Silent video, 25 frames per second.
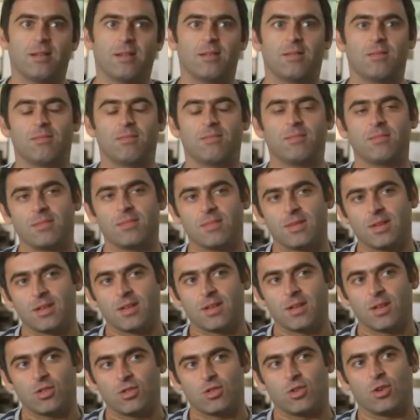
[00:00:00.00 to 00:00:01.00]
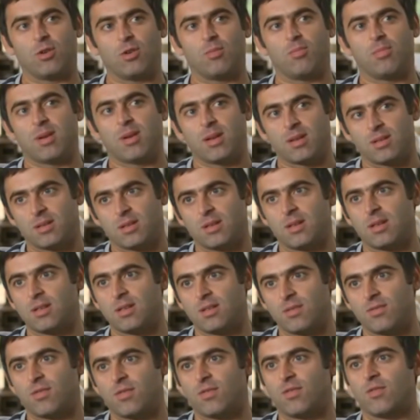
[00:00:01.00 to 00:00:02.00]
know, a job plus I
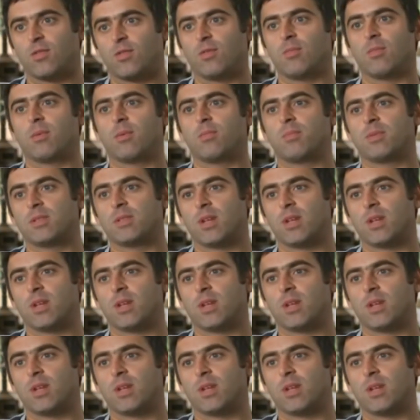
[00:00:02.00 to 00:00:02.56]
need to fulfil my